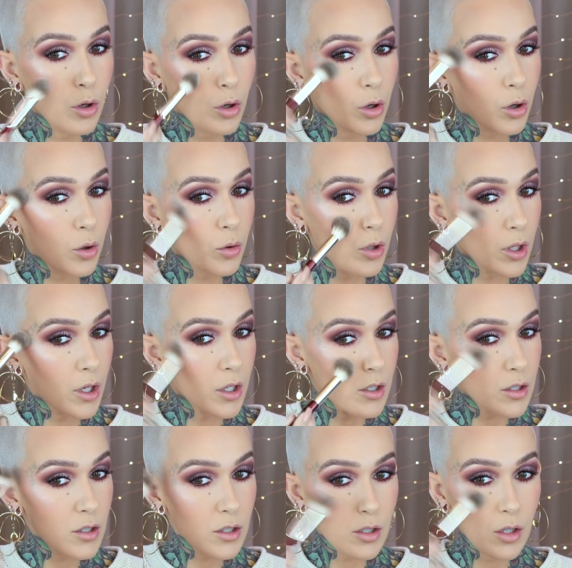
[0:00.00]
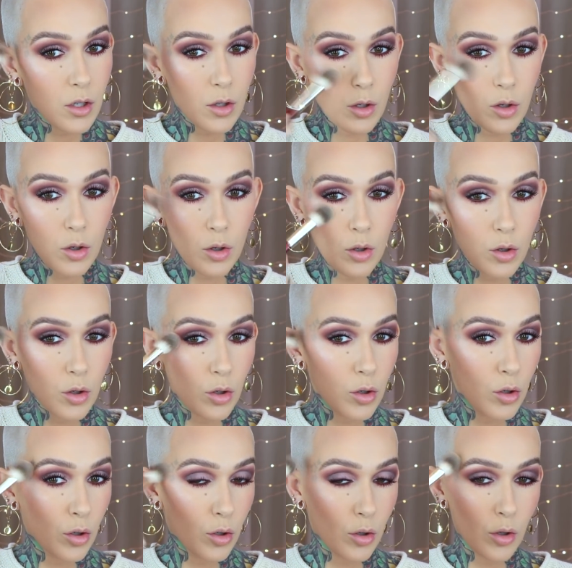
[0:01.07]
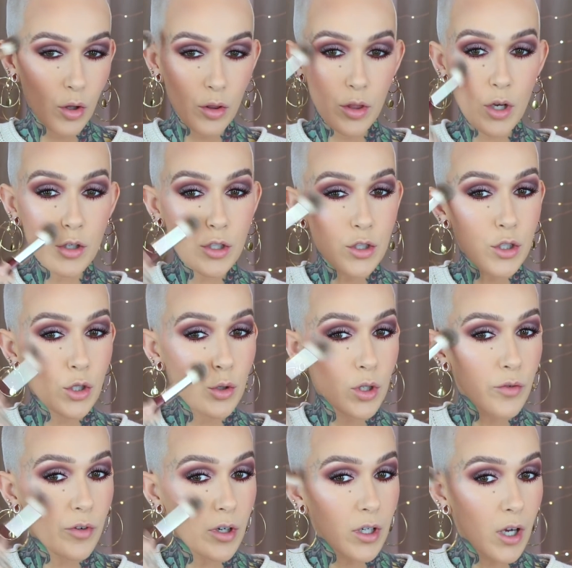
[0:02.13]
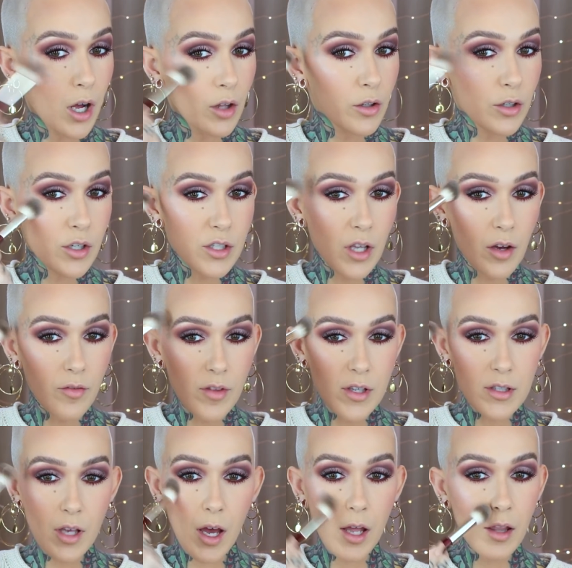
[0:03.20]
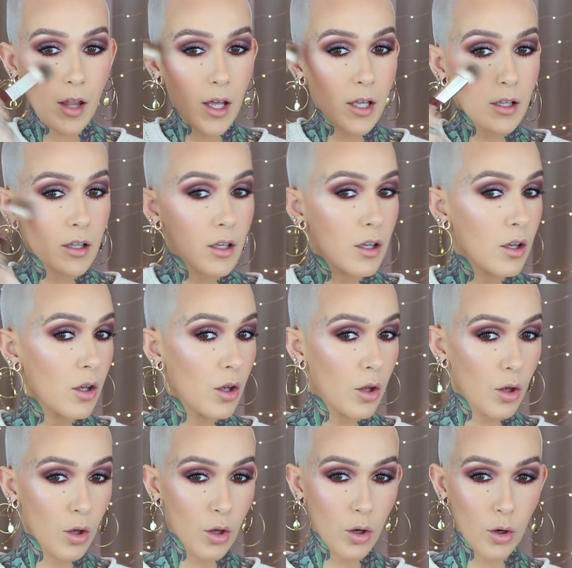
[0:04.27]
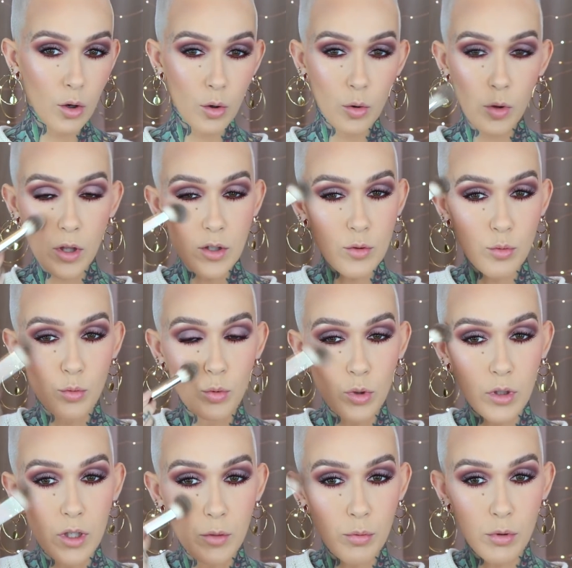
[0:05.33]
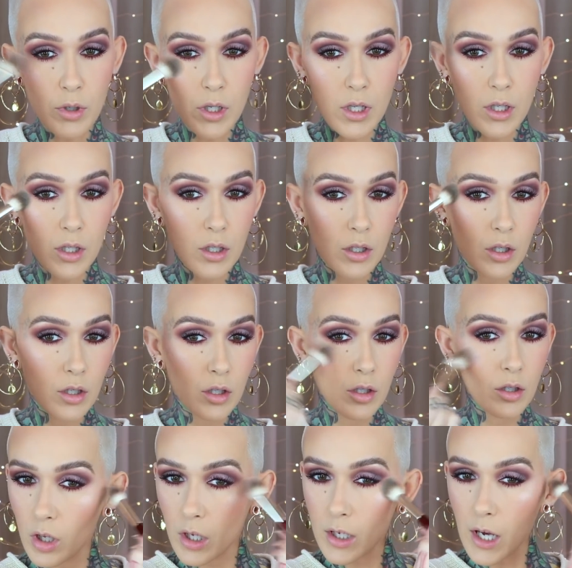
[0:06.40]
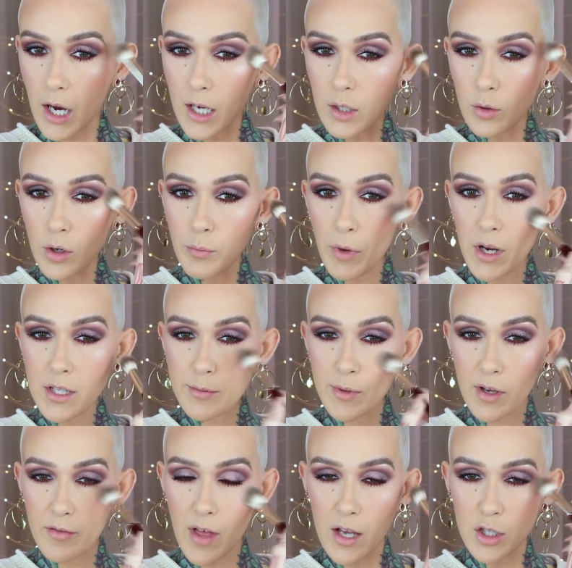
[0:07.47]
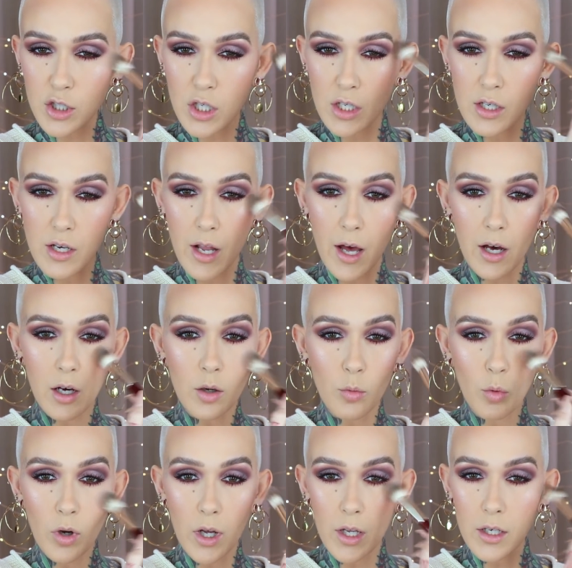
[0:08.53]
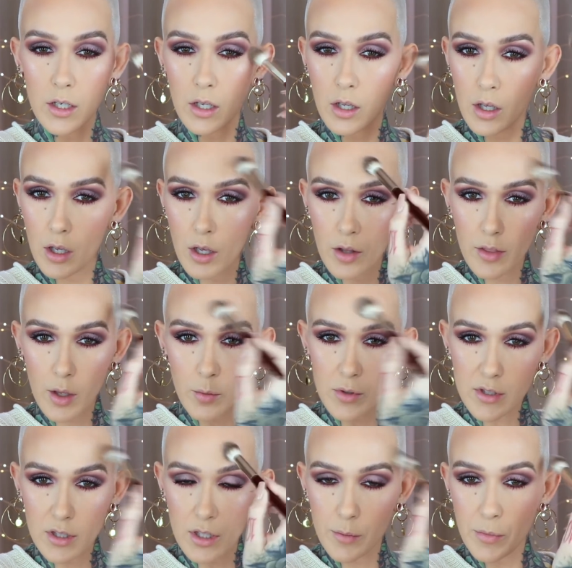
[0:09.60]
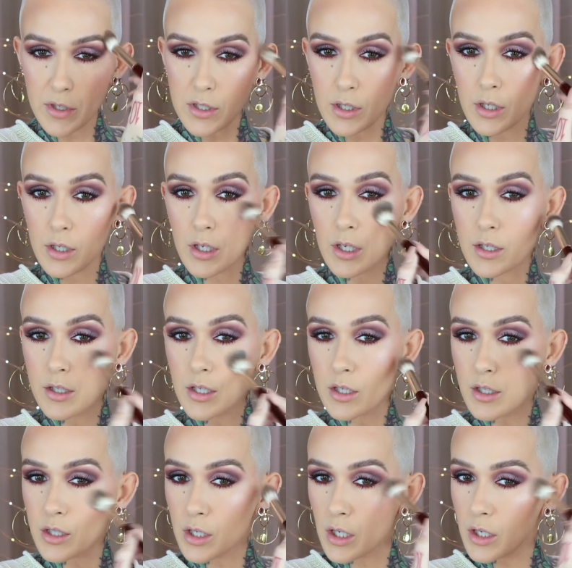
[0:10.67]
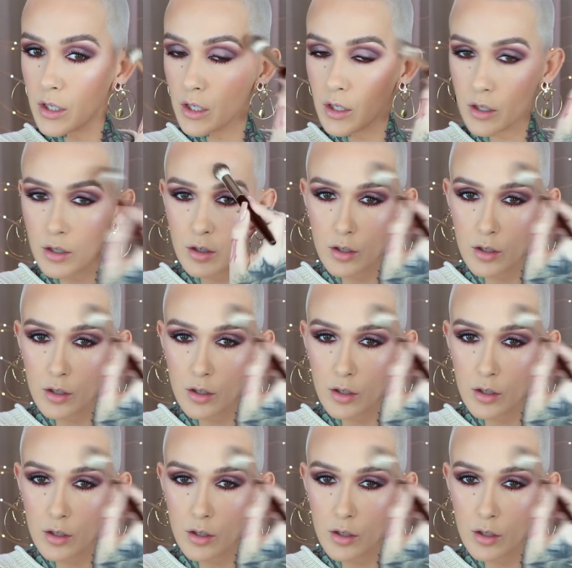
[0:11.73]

Oh, yes. There's two different colors of this highlight. Oh, that's really pretty. It kind of reminds me of that Chanel one that was limited edition.